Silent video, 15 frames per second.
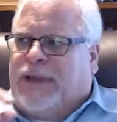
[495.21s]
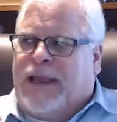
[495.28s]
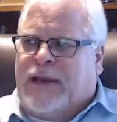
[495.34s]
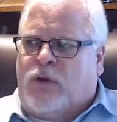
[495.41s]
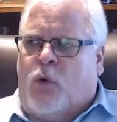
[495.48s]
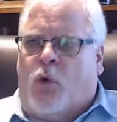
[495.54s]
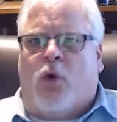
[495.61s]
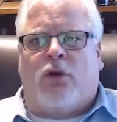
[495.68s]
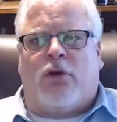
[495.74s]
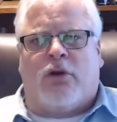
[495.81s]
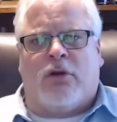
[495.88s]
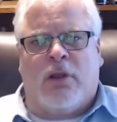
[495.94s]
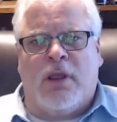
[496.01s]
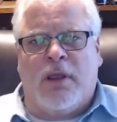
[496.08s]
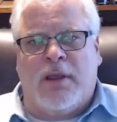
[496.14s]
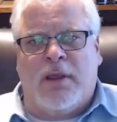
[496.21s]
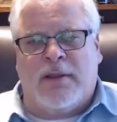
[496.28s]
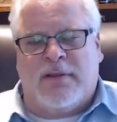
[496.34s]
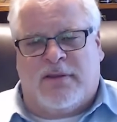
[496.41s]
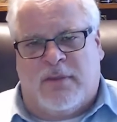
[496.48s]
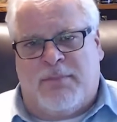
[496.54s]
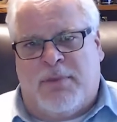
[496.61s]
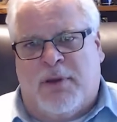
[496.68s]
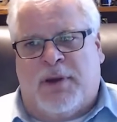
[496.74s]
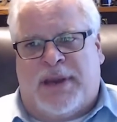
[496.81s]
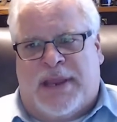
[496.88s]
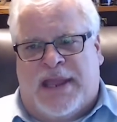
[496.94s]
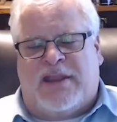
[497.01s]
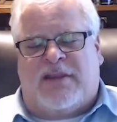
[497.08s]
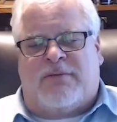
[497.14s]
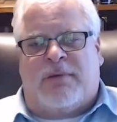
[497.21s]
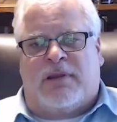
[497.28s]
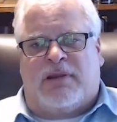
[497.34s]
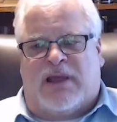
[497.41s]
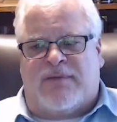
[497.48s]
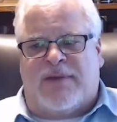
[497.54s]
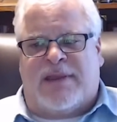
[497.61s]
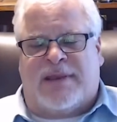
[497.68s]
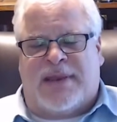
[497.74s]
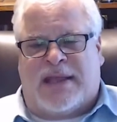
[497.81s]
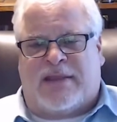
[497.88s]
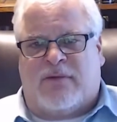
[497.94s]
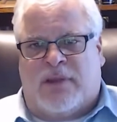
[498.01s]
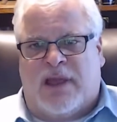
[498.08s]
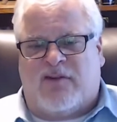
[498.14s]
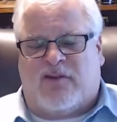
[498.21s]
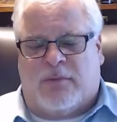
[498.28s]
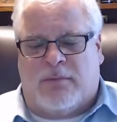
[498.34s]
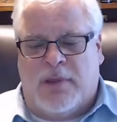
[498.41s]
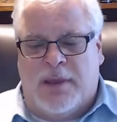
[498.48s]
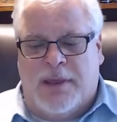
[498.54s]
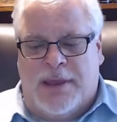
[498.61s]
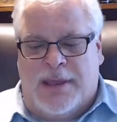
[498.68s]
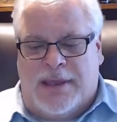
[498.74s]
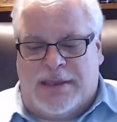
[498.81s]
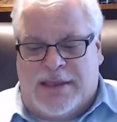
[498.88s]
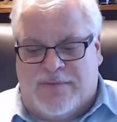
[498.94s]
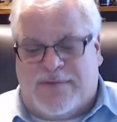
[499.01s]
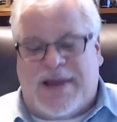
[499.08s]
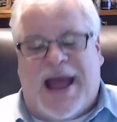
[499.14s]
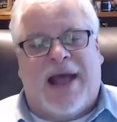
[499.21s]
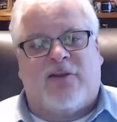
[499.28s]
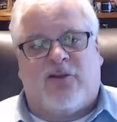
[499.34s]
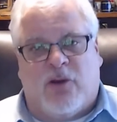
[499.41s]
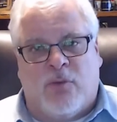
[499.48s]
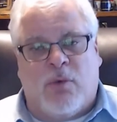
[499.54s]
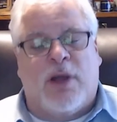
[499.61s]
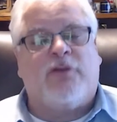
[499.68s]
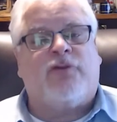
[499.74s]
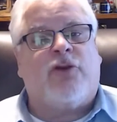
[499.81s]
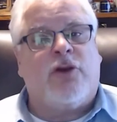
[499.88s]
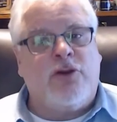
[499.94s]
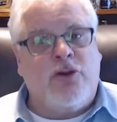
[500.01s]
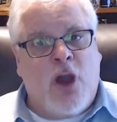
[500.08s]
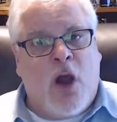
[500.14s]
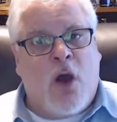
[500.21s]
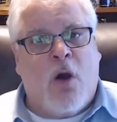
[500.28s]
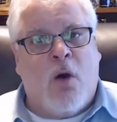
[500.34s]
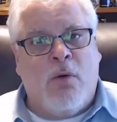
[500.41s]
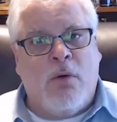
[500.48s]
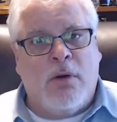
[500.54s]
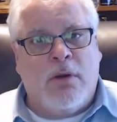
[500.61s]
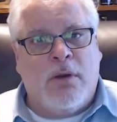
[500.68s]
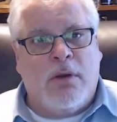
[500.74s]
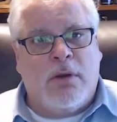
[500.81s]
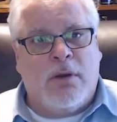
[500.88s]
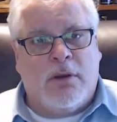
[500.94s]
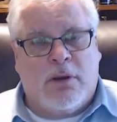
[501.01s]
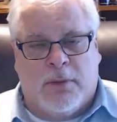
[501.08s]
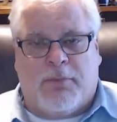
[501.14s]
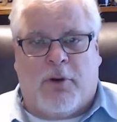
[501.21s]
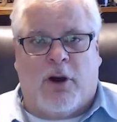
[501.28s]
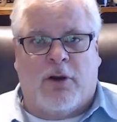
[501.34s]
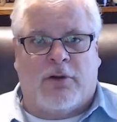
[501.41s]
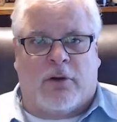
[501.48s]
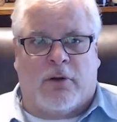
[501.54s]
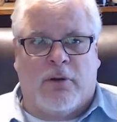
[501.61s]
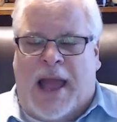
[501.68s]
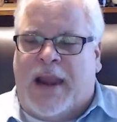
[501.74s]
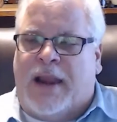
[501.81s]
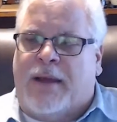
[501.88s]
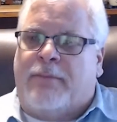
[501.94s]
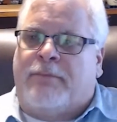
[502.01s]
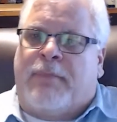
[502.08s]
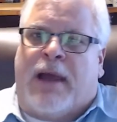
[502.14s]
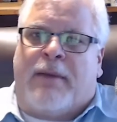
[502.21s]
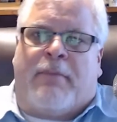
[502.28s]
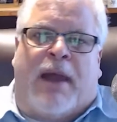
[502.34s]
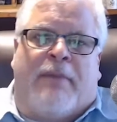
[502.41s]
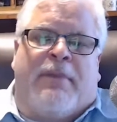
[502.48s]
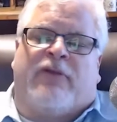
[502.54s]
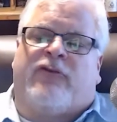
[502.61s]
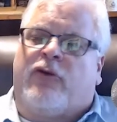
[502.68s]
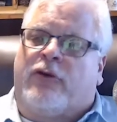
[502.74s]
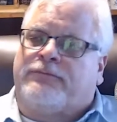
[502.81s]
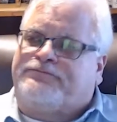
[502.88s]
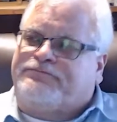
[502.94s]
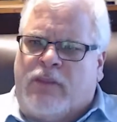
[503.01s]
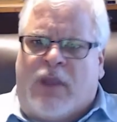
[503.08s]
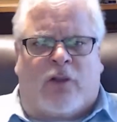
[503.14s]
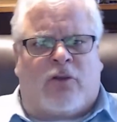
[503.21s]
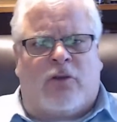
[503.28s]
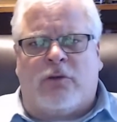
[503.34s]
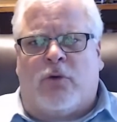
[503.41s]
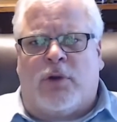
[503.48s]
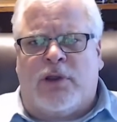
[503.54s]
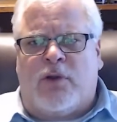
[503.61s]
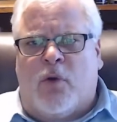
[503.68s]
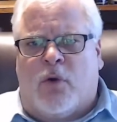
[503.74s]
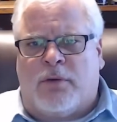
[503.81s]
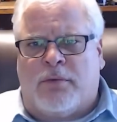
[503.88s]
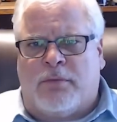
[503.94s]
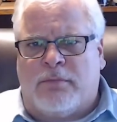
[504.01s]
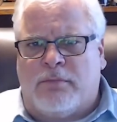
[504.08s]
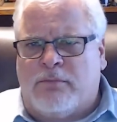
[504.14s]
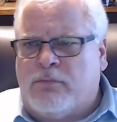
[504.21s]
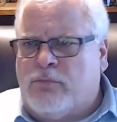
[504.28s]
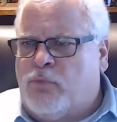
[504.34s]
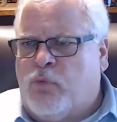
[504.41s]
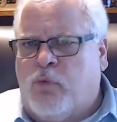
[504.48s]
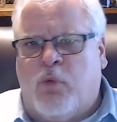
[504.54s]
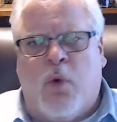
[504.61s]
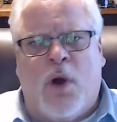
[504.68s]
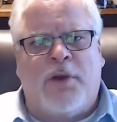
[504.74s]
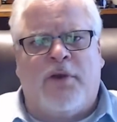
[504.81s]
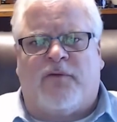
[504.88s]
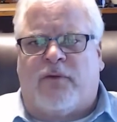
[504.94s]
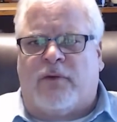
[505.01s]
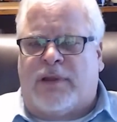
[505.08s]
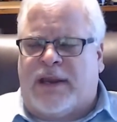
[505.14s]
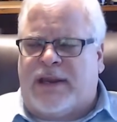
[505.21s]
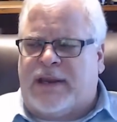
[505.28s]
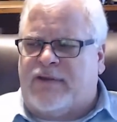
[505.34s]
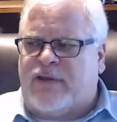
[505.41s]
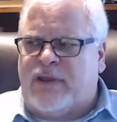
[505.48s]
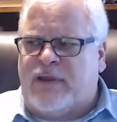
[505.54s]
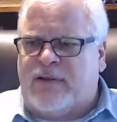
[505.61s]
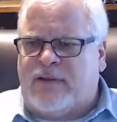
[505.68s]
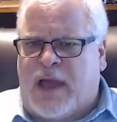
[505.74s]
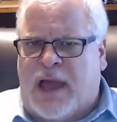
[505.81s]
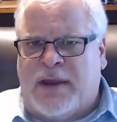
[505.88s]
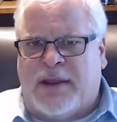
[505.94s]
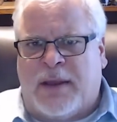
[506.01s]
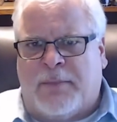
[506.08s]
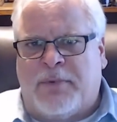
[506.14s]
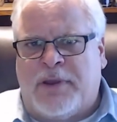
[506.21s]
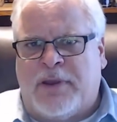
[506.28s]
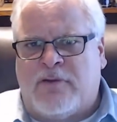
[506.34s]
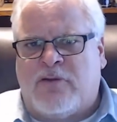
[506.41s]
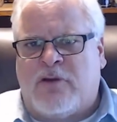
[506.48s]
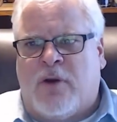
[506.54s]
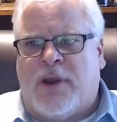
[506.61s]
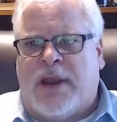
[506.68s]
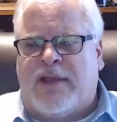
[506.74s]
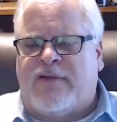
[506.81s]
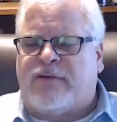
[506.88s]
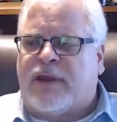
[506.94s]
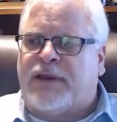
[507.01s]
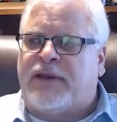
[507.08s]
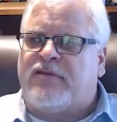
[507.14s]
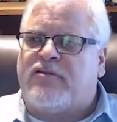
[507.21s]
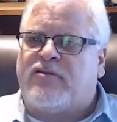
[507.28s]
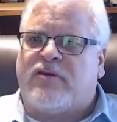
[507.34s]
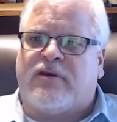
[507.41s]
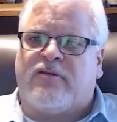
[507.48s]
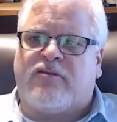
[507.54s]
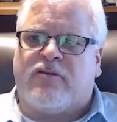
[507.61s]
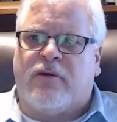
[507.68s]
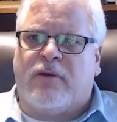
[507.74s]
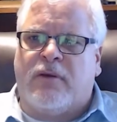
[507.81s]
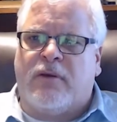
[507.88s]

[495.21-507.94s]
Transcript: In order to build an intimate, loving, connected relationship, you've got to know your partner. I had my mentor, Dr. Lori Gordon, wonderful lady. She died a couple of years ago at age 96.